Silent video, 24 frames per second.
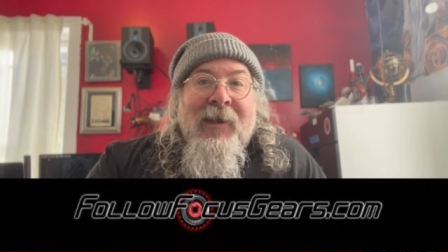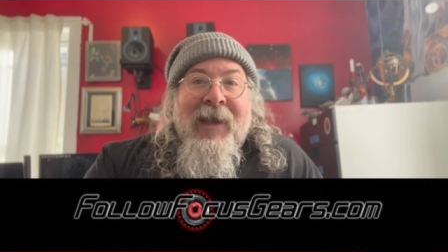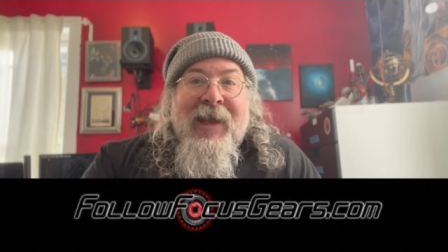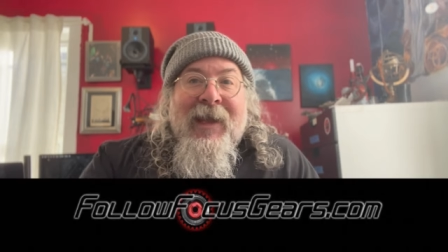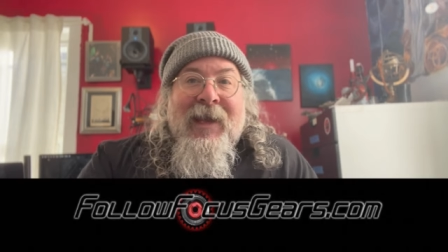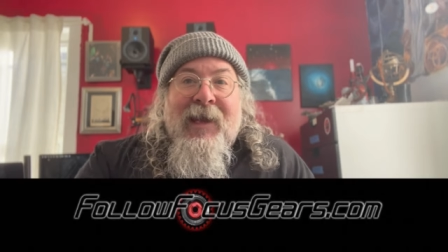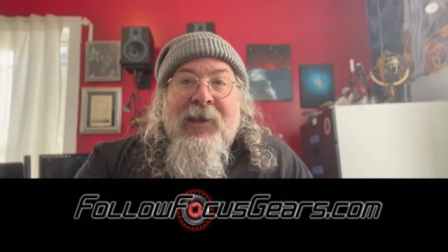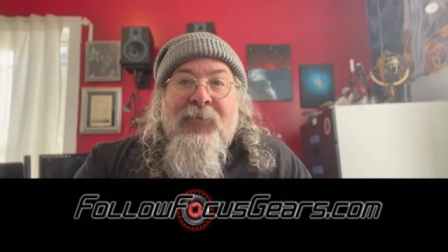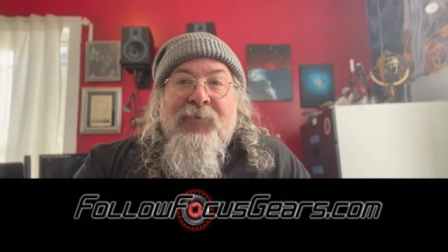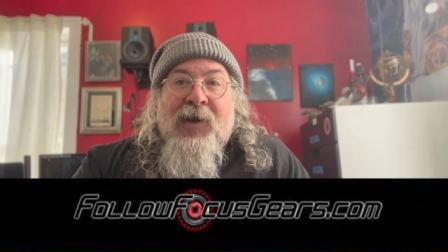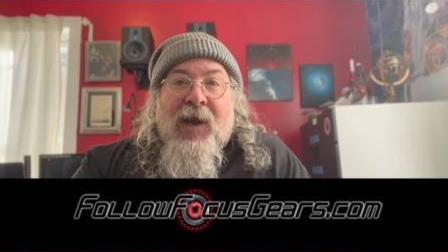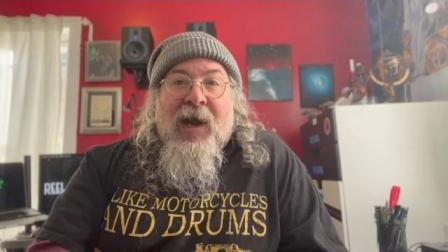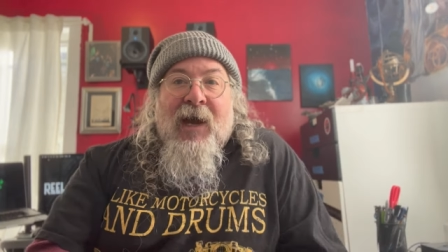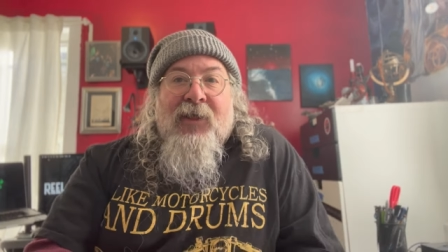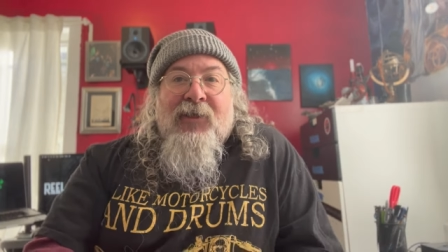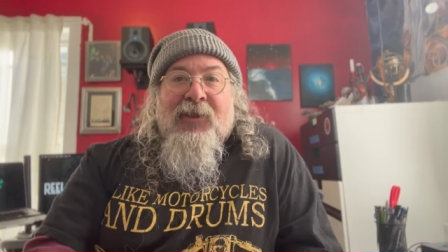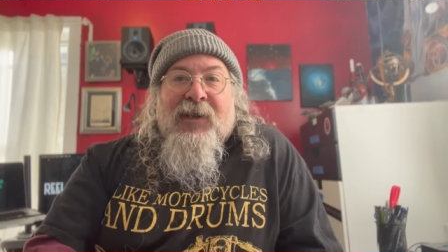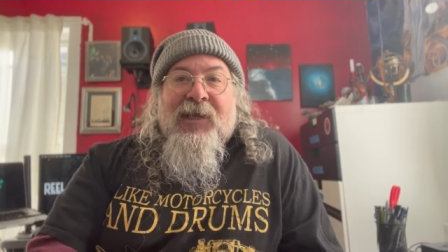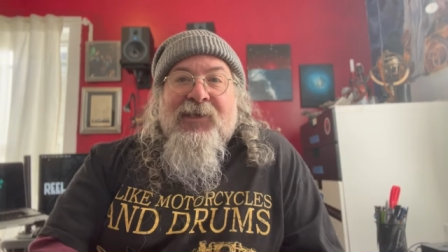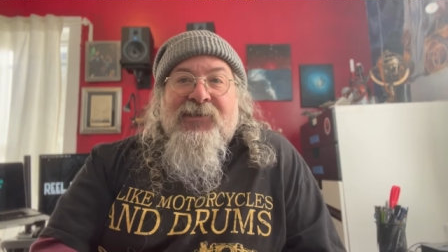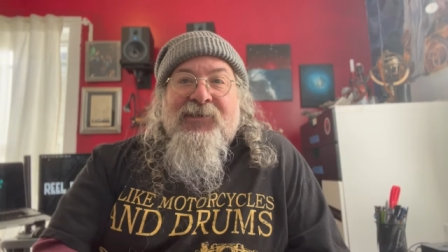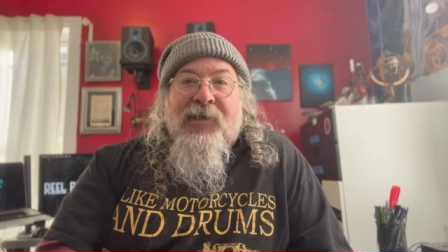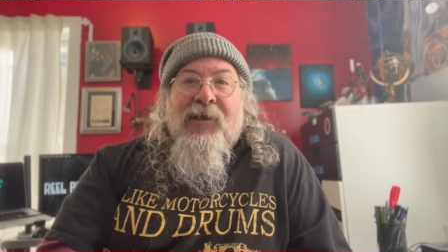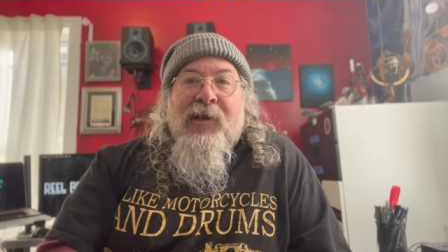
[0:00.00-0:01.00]
And the
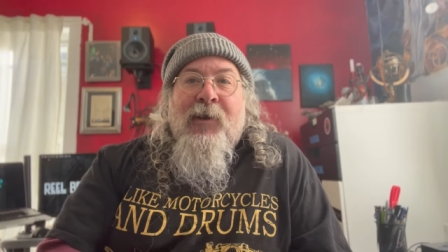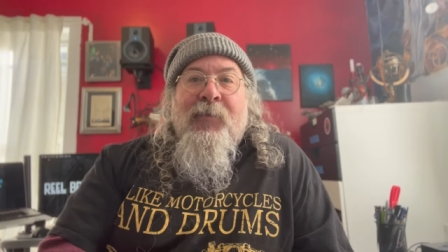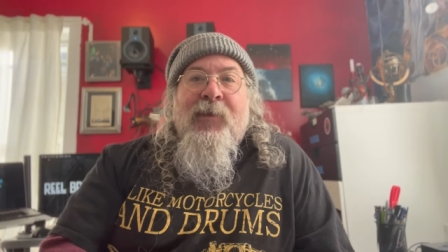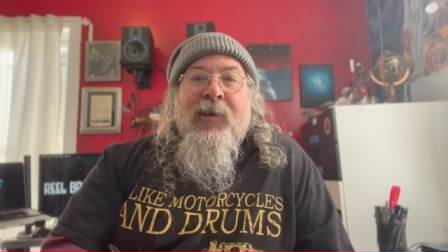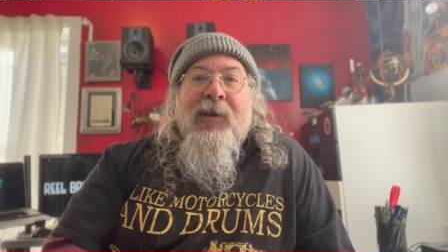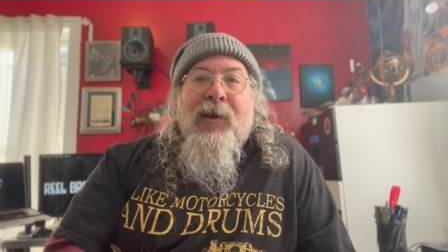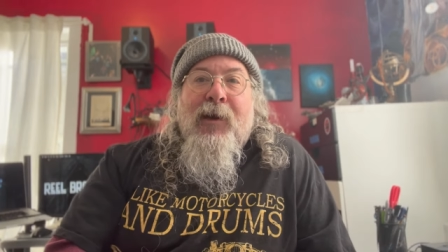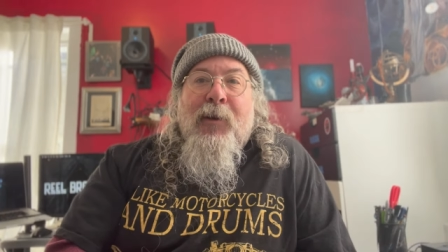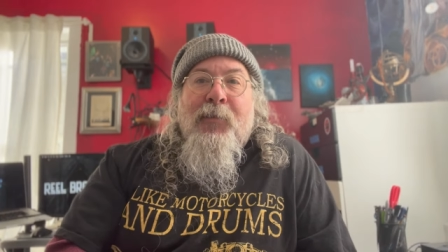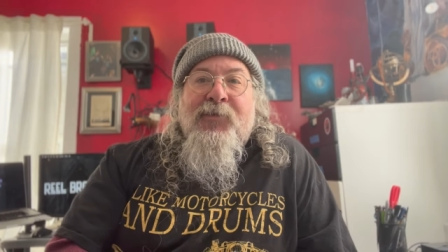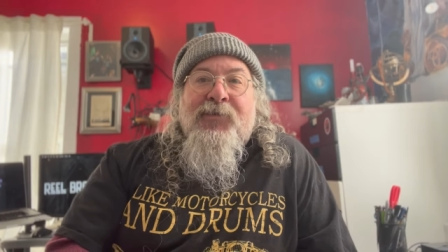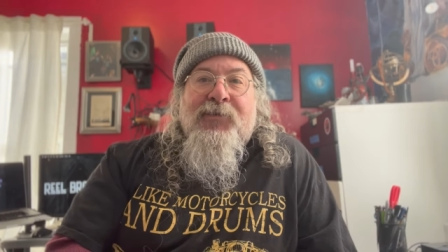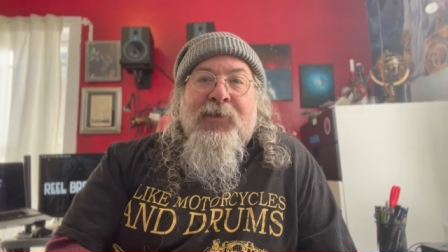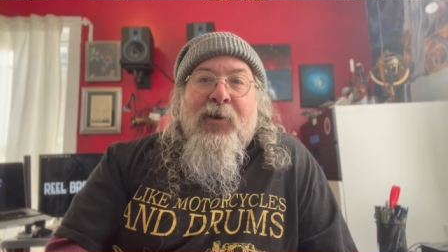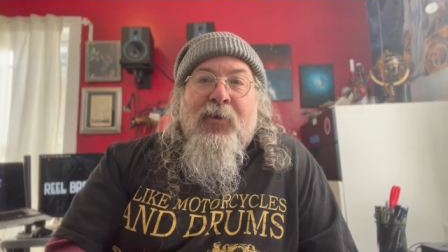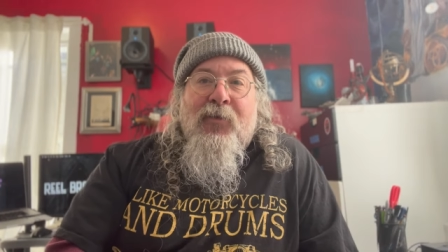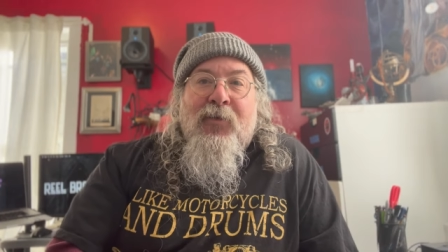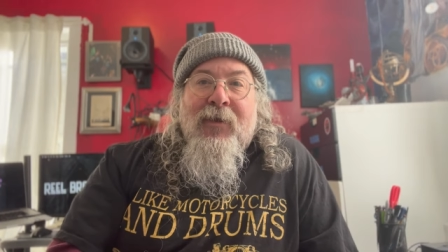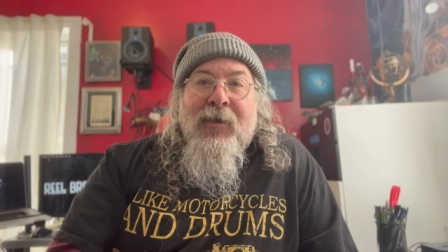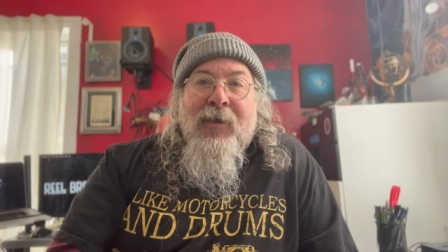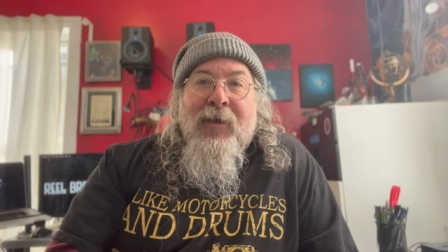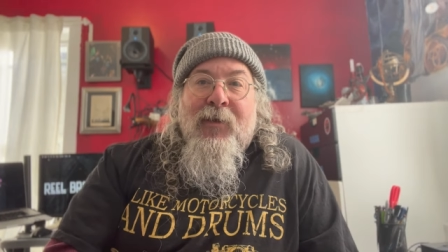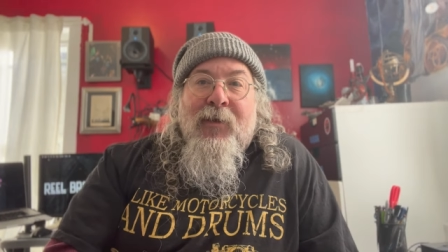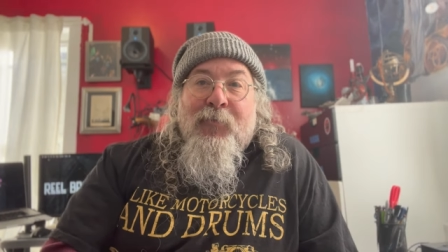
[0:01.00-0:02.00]
holidays are coming up,
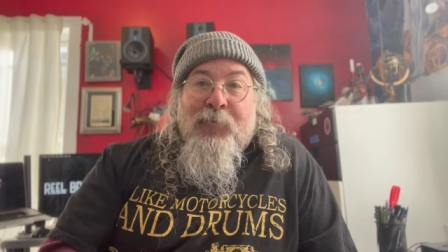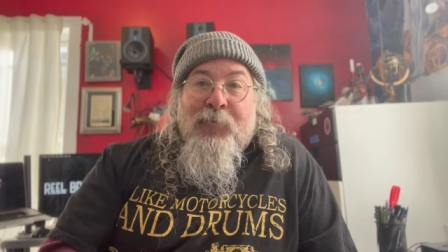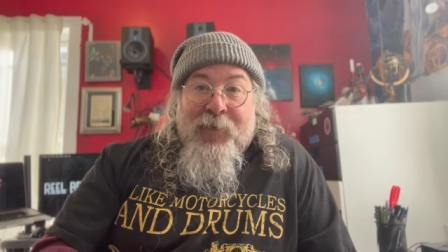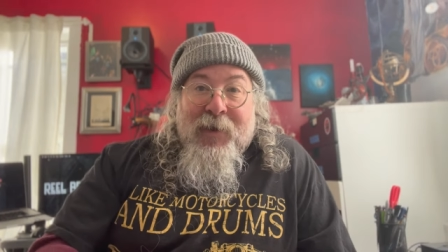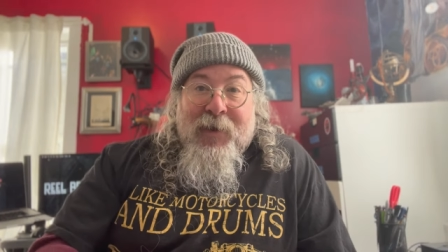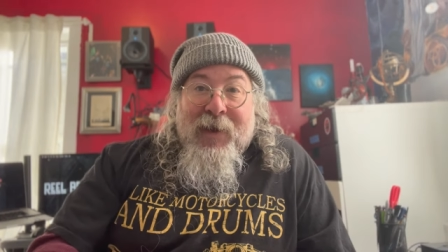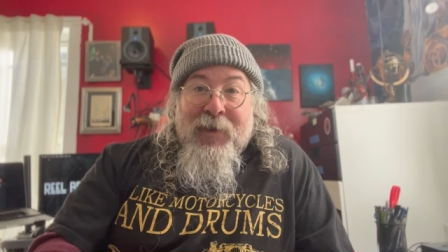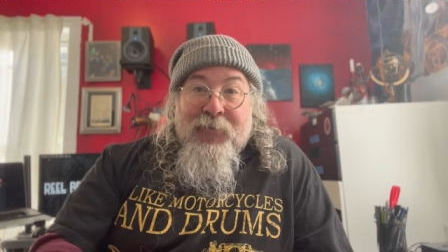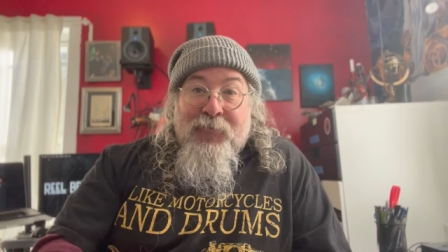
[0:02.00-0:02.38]
so buy